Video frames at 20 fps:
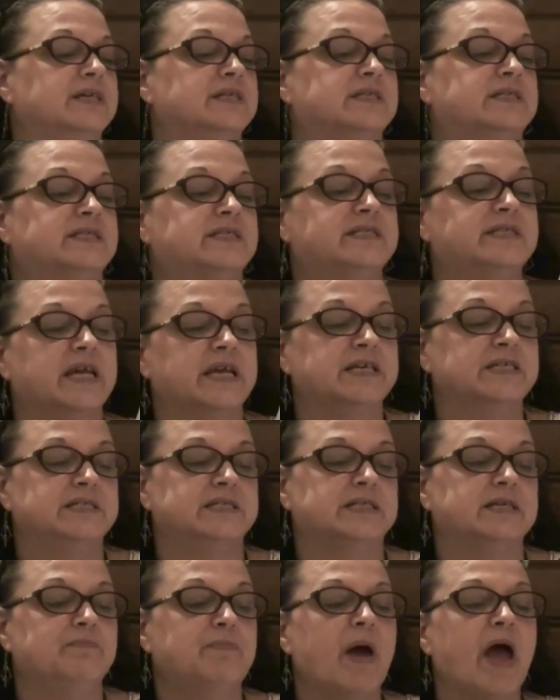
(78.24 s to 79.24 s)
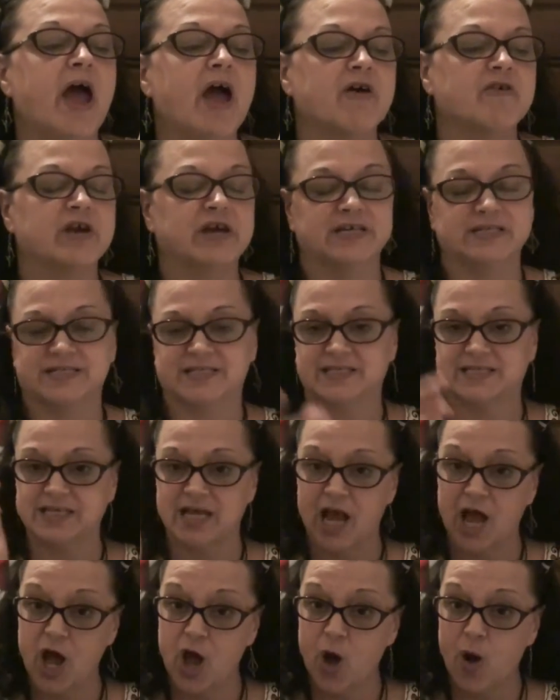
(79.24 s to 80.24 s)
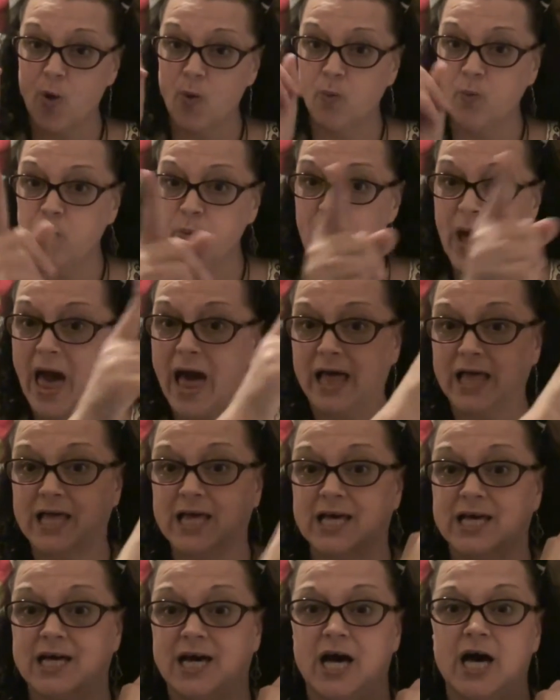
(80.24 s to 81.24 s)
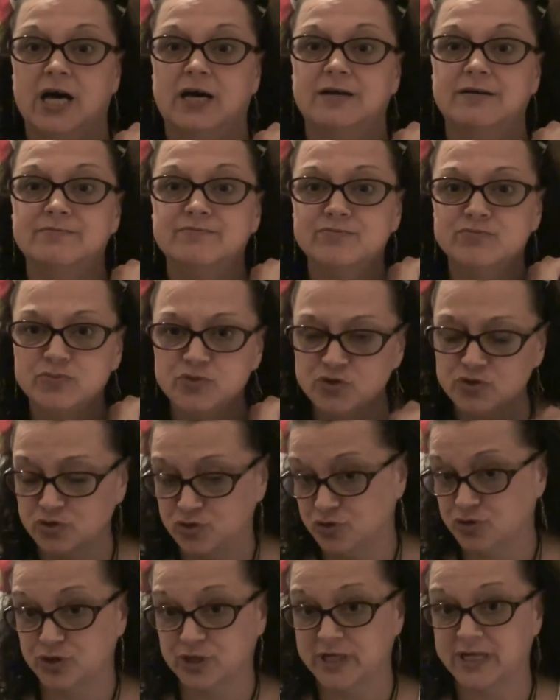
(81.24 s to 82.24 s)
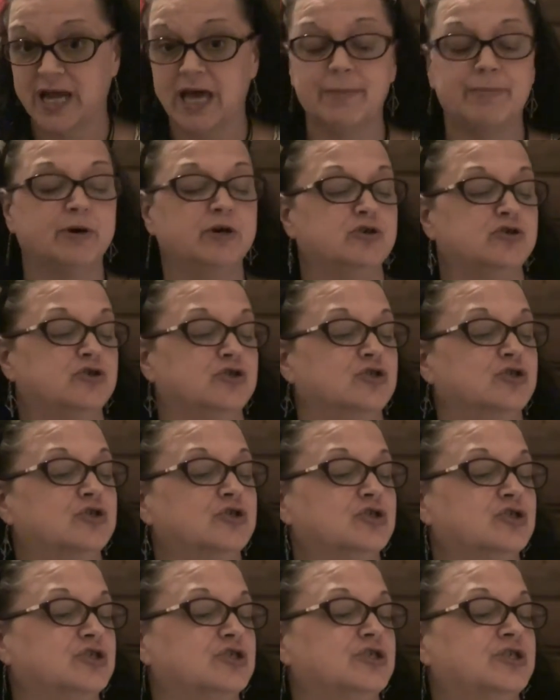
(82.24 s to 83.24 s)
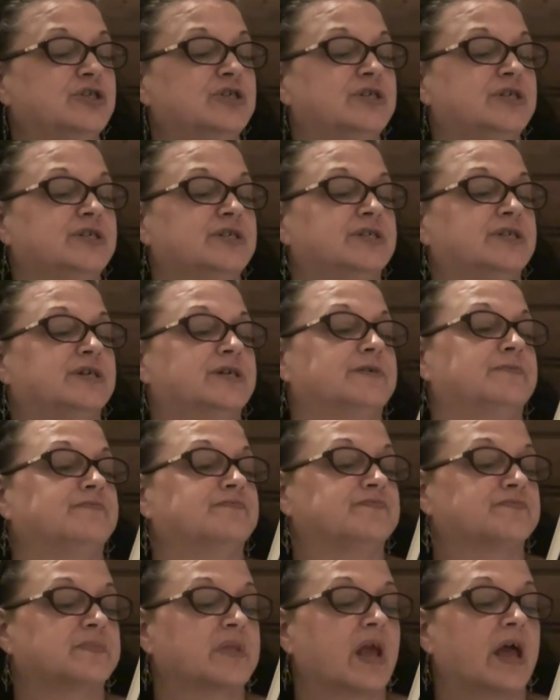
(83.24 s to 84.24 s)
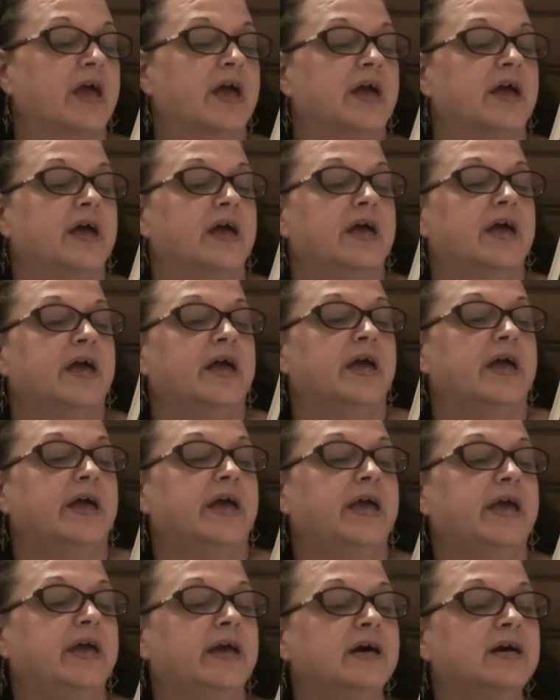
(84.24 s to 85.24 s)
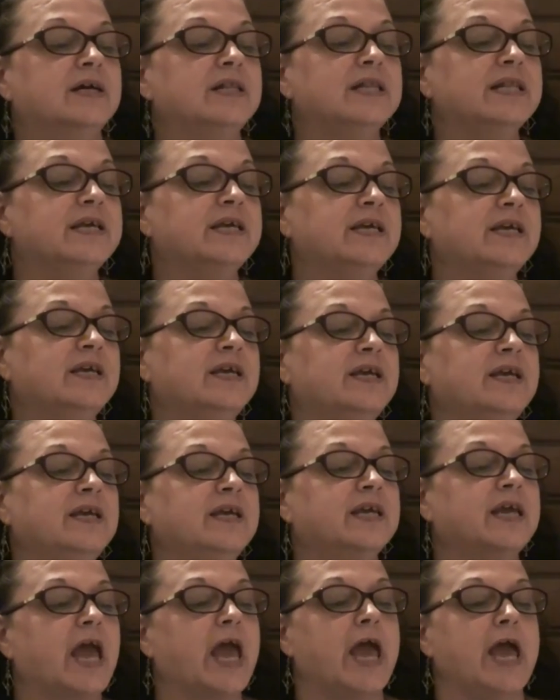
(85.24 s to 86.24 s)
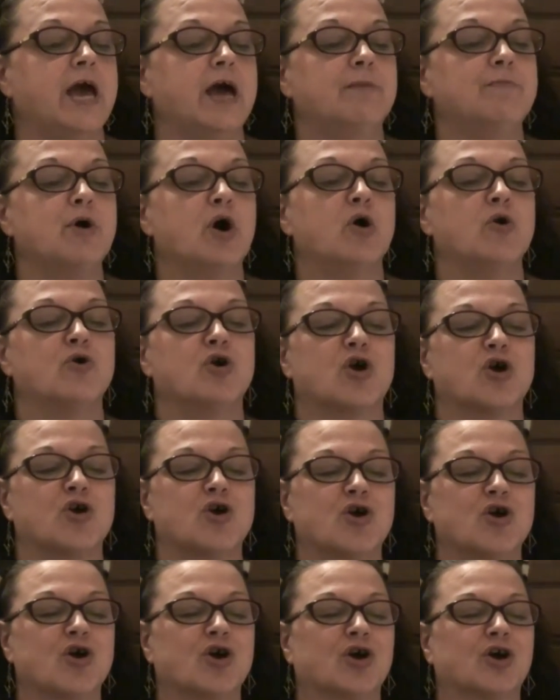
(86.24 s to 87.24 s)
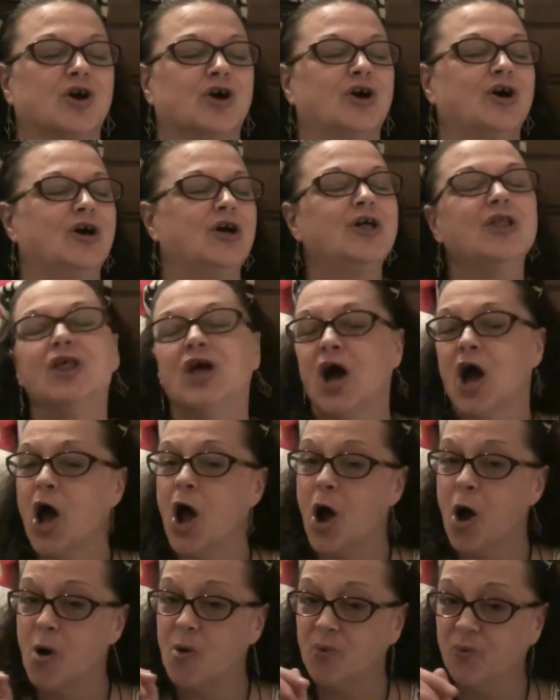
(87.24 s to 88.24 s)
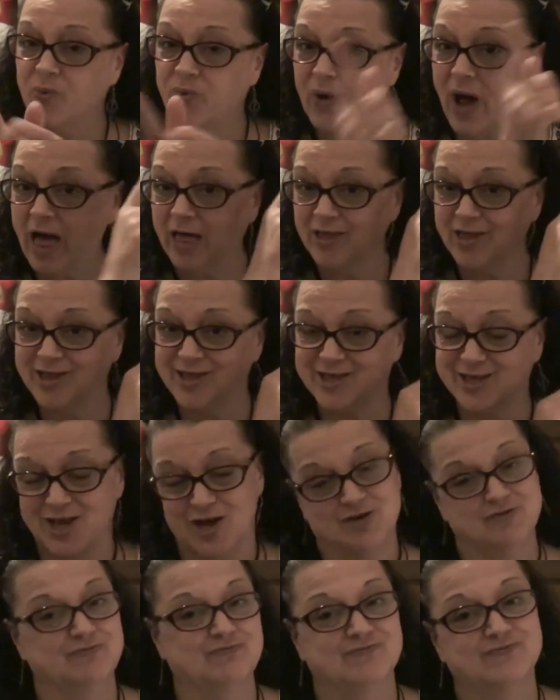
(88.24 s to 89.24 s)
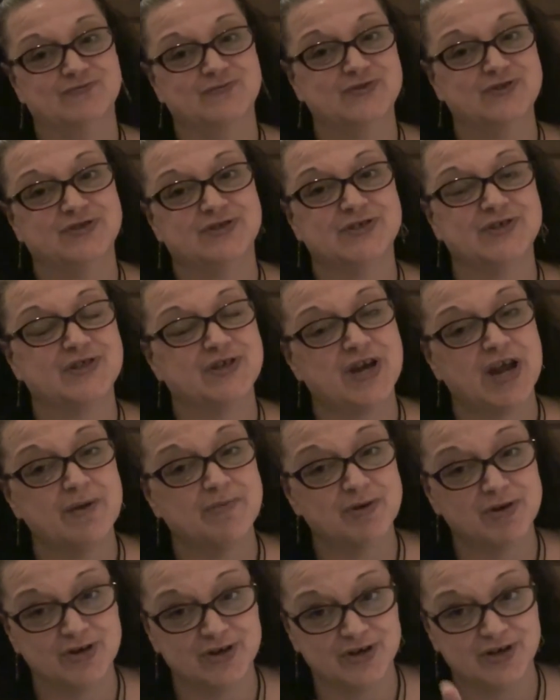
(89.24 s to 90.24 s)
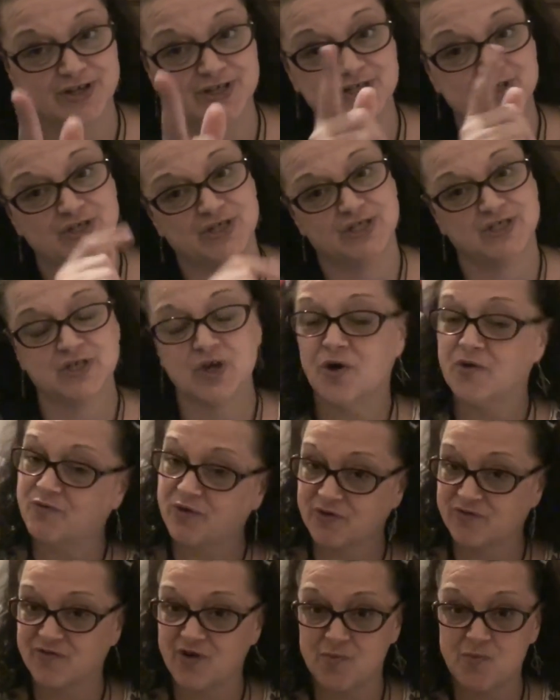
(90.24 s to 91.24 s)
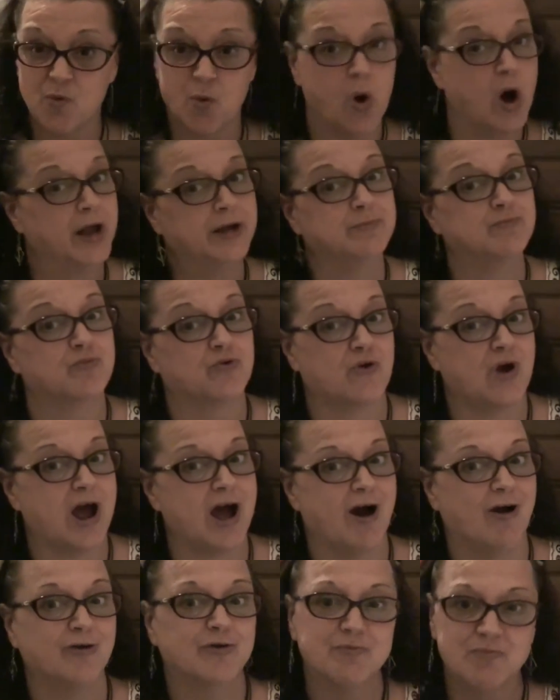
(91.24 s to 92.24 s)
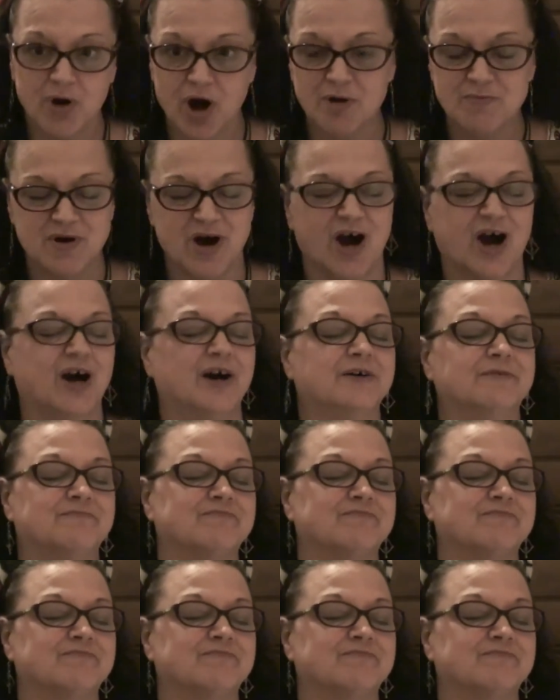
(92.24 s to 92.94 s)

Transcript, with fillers: Stacy Paris. Welcome to the neighborhood. Haley Camo Girl. Welcome to the neighborhood. And she's over from One Proud Mama.